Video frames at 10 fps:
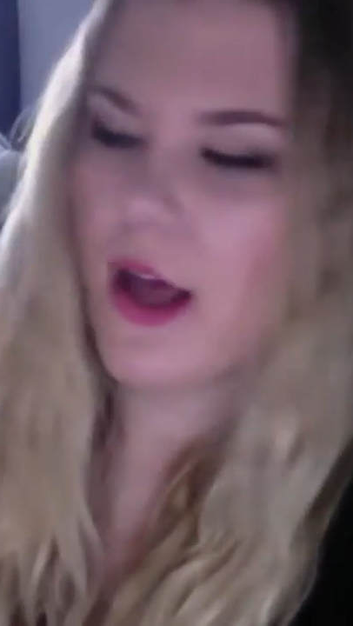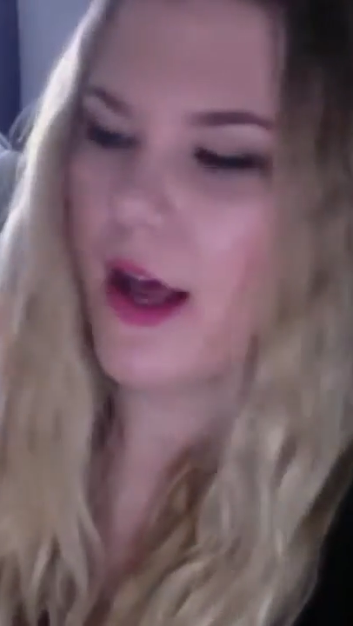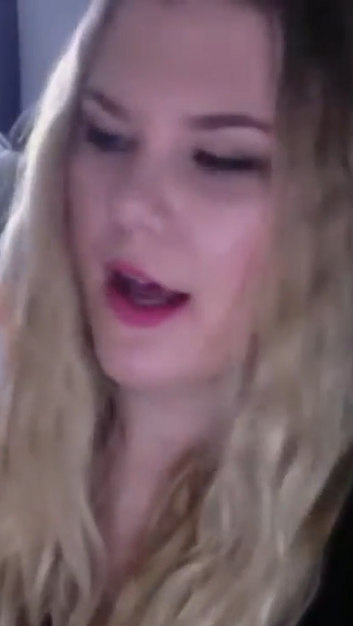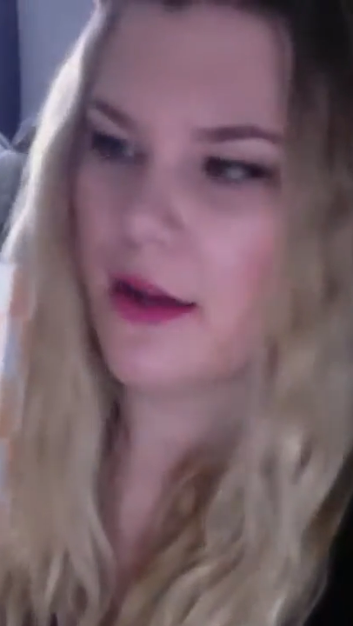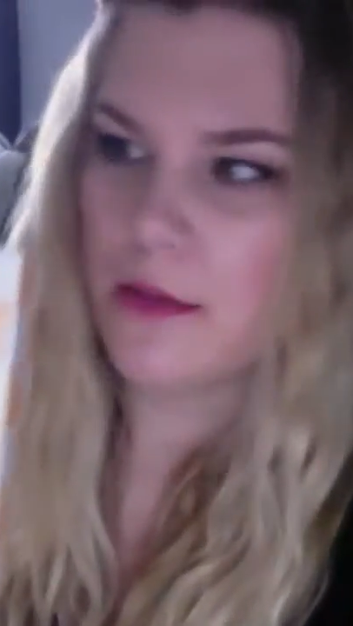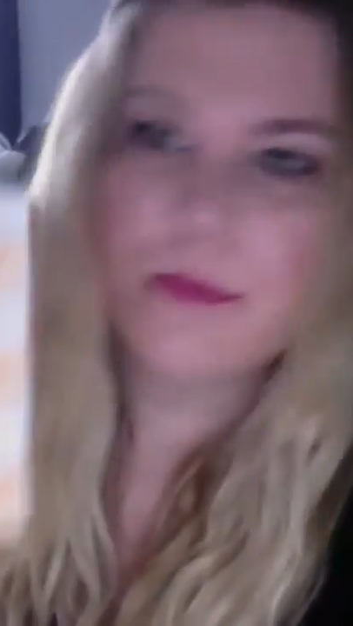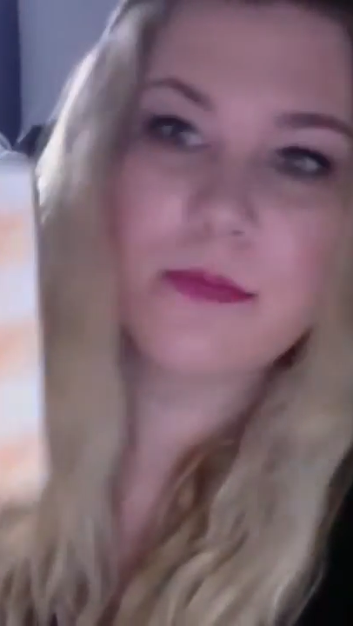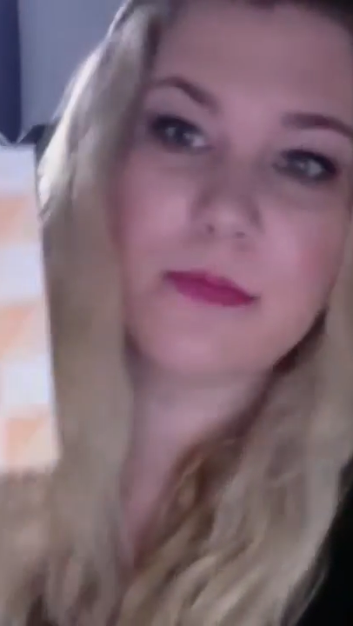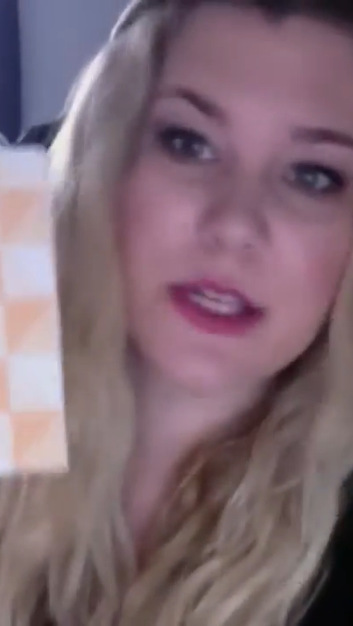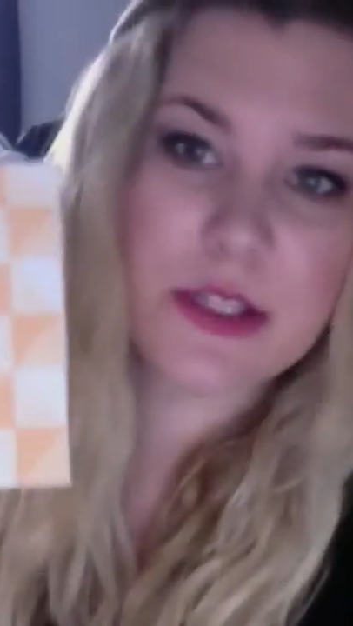Um,
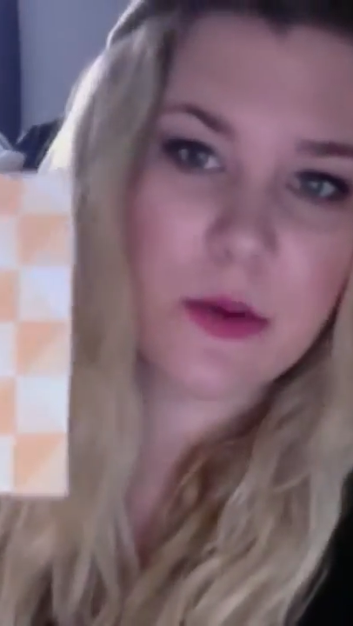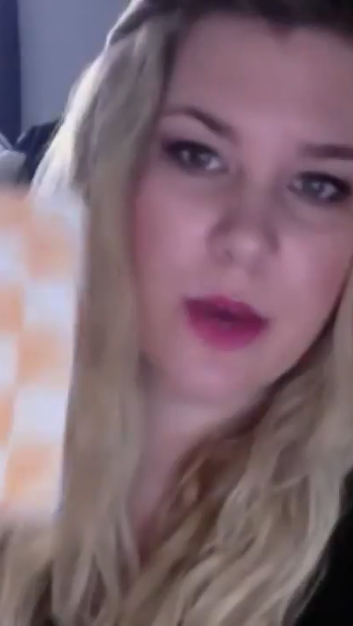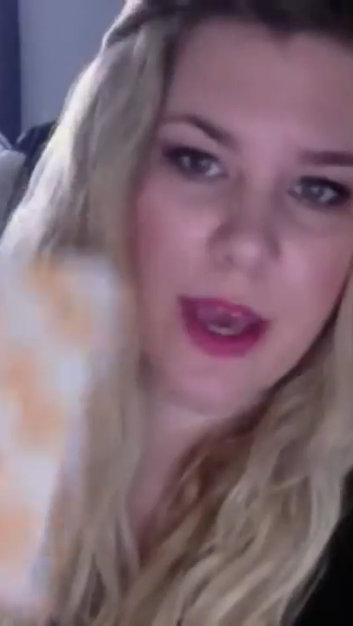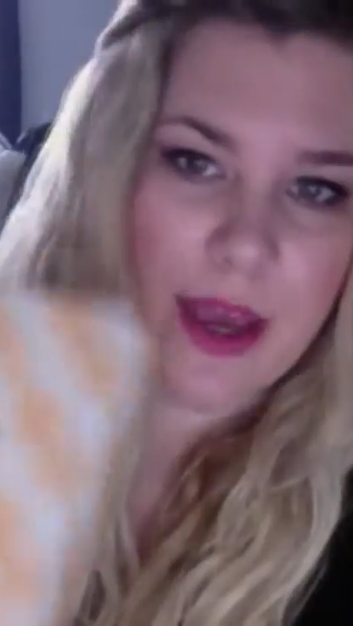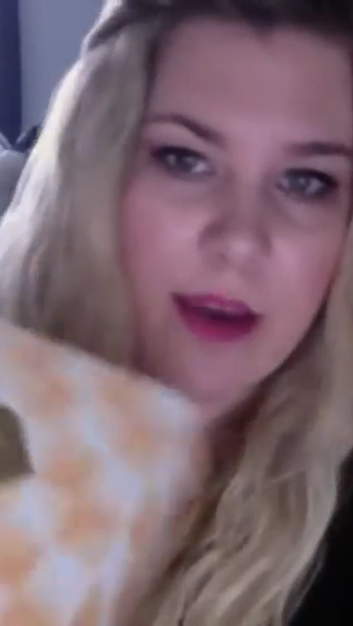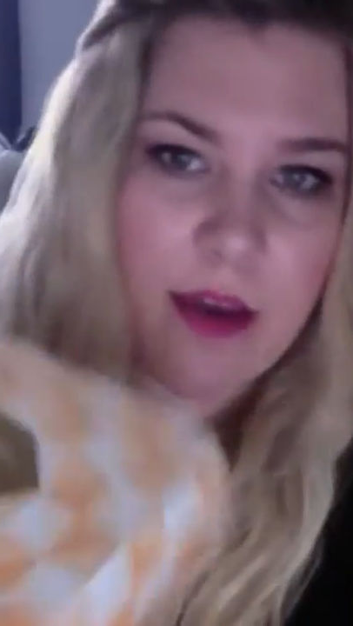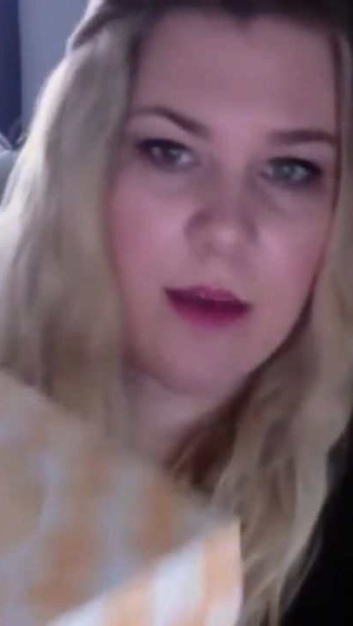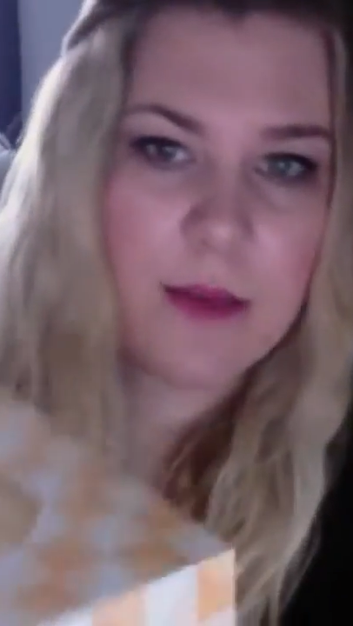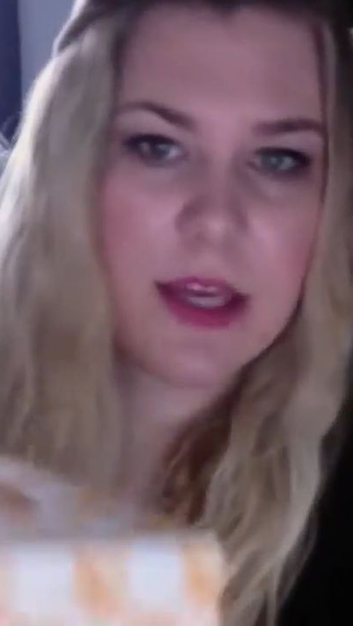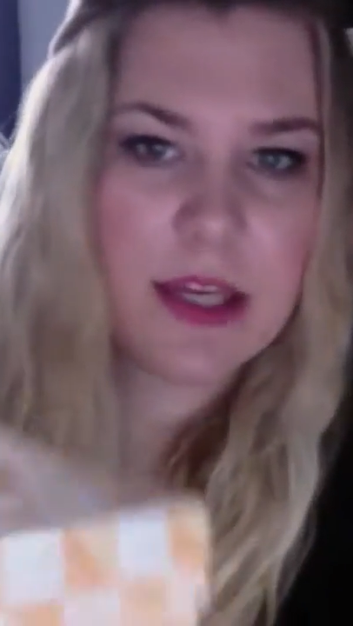but it's okay. I
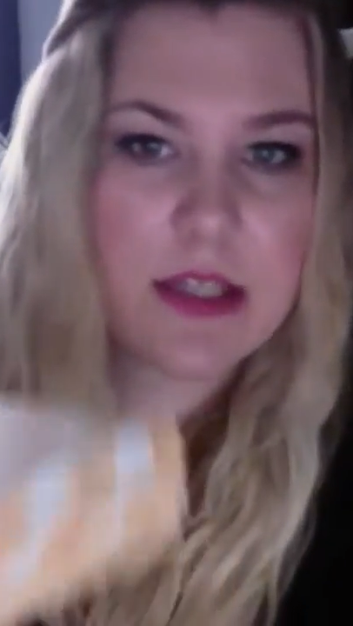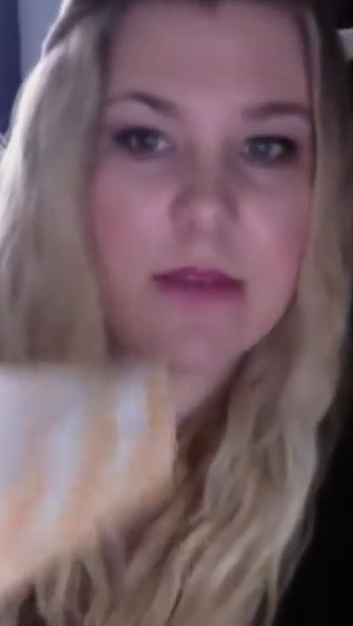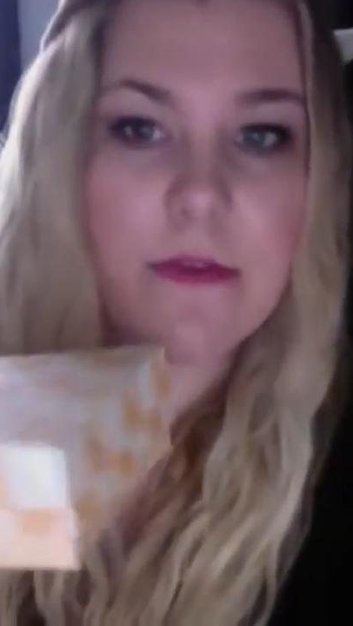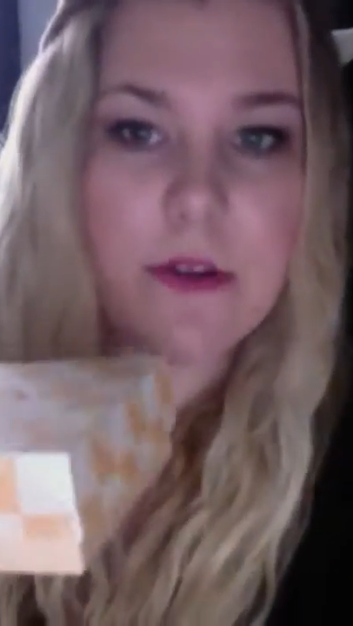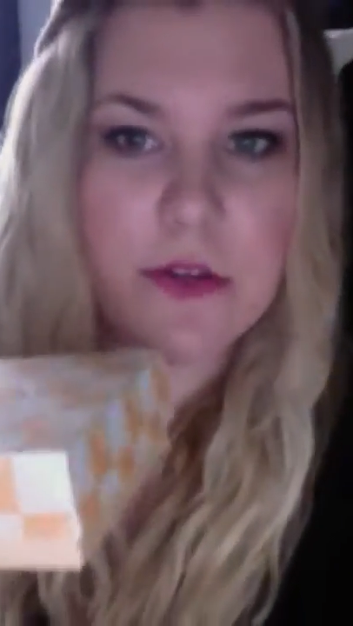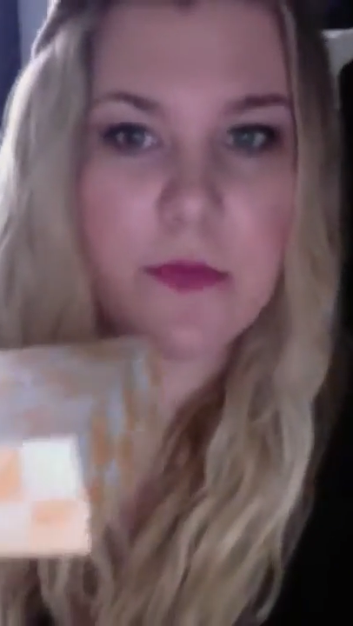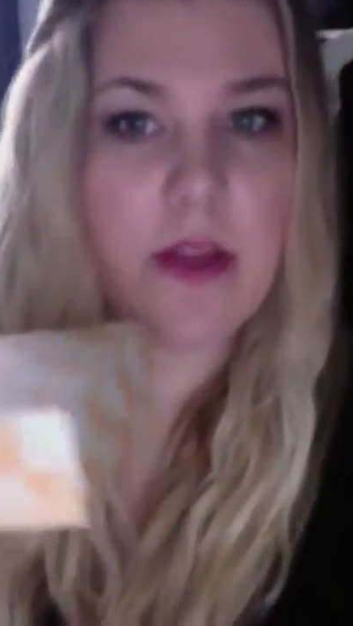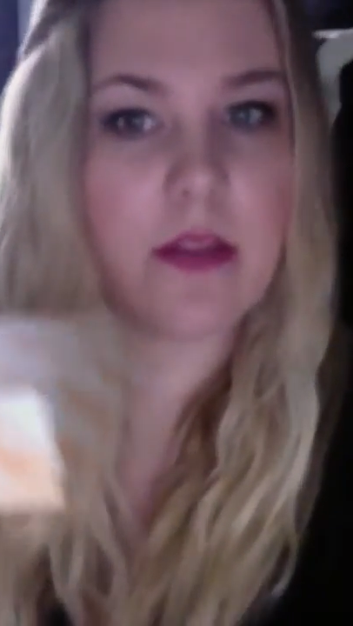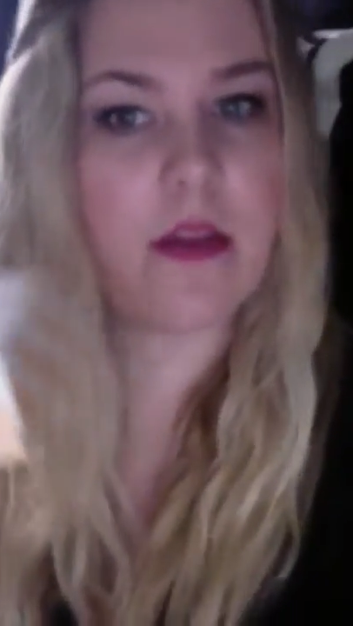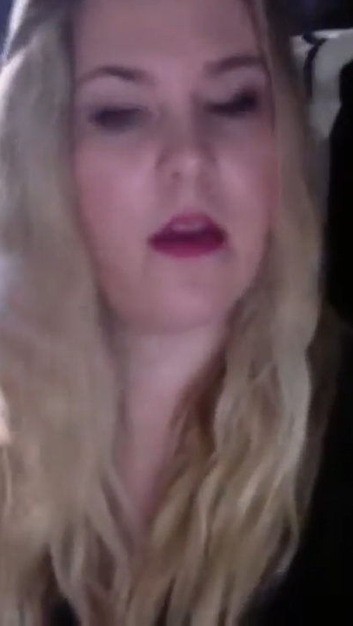mean, it's the first month.